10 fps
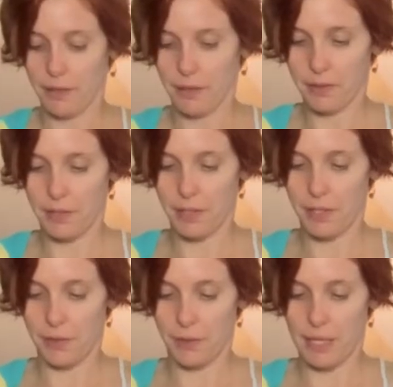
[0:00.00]
60
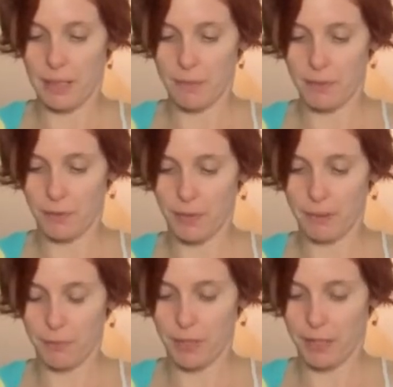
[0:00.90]
grams of graham
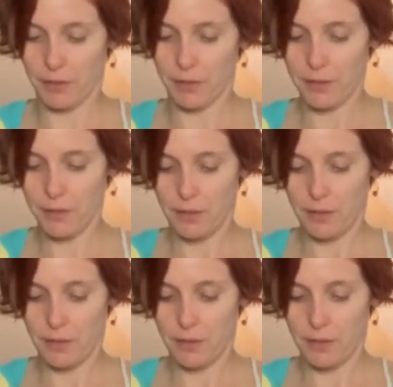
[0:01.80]
crackers.